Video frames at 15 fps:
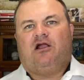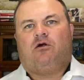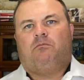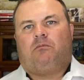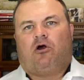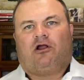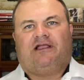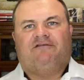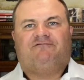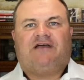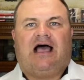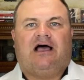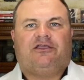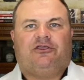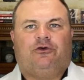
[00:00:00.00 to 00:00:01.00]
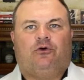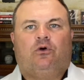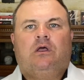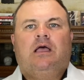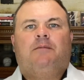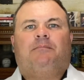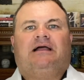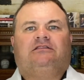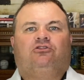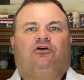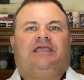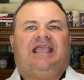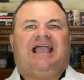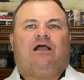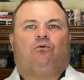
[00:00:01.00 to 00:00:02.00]
market value by
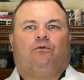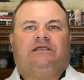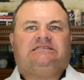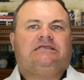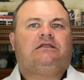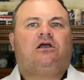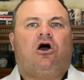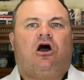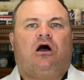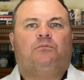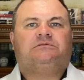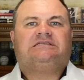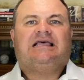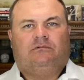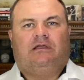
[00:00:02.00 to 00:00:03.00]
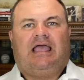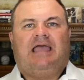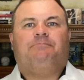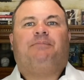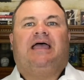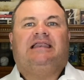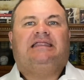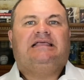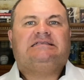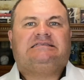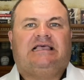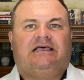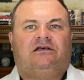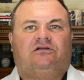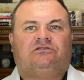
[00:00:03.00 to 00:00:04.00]
looking at recent comps and pending
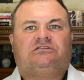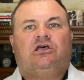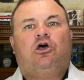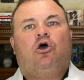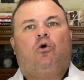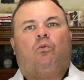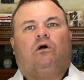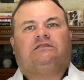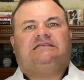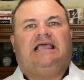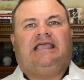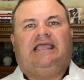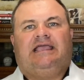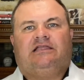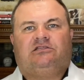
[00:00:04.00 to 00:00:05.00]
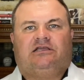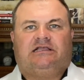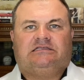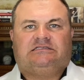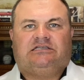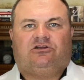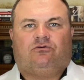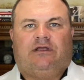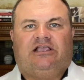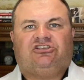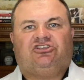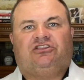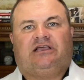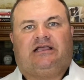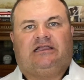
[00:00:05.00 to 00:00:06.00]
sales while taking into
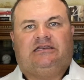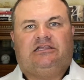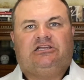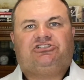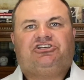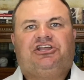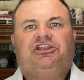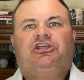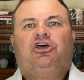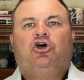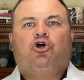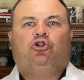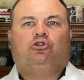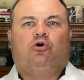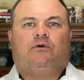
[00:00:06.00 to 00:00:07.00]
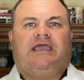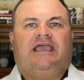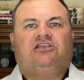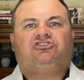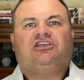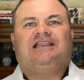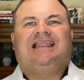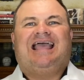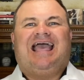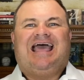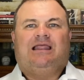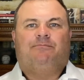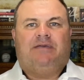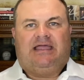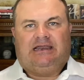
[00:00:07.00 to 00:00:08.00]
consideration the condition, location, and
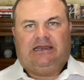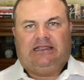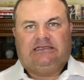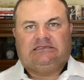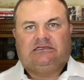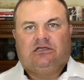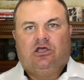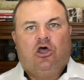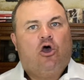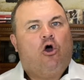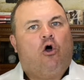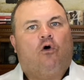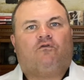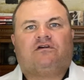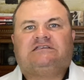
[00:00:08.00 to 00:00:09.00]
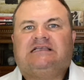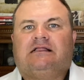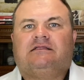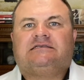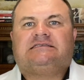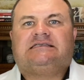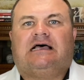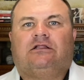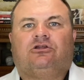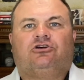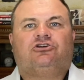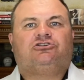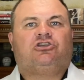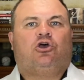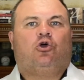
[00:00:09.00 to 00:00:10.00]
amenities. Overzealous
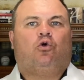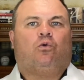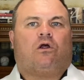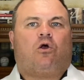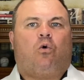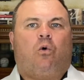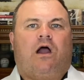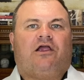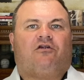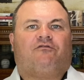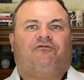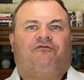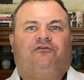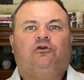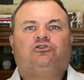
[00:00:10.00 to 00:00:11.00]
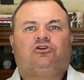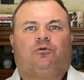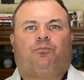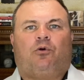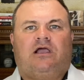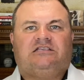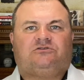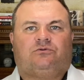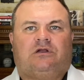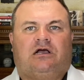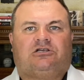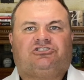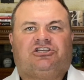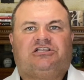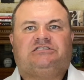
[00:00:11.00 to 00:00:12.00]
sellers who require future price
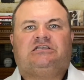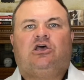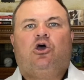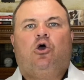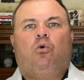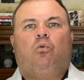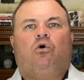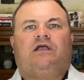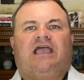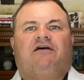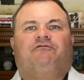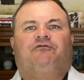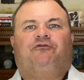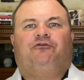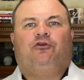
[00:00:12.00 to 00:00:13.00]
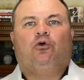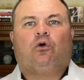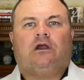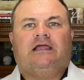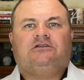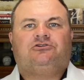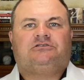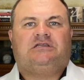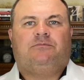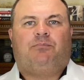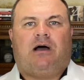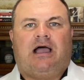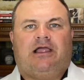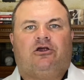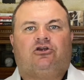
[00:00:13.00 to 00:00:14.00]
reductions will get fewer interested
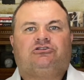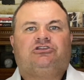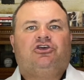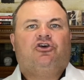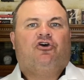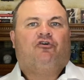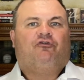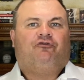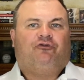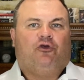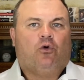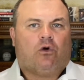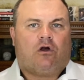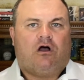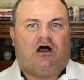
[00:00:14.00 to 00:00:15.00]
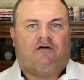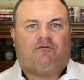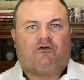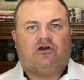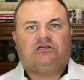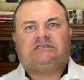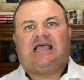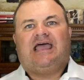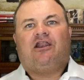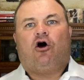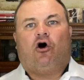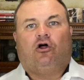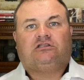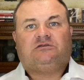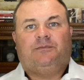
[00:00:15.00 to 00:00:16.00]
buyers, fewer offers, and
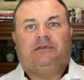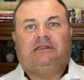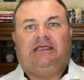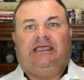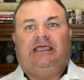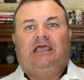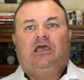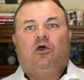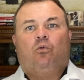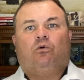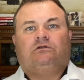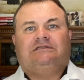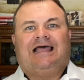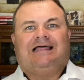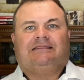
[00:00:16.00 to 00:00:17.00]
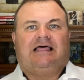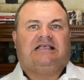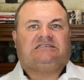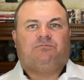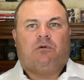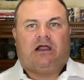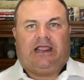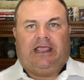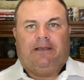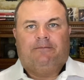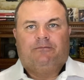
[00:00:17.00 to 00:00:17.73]
ultimately will net less money.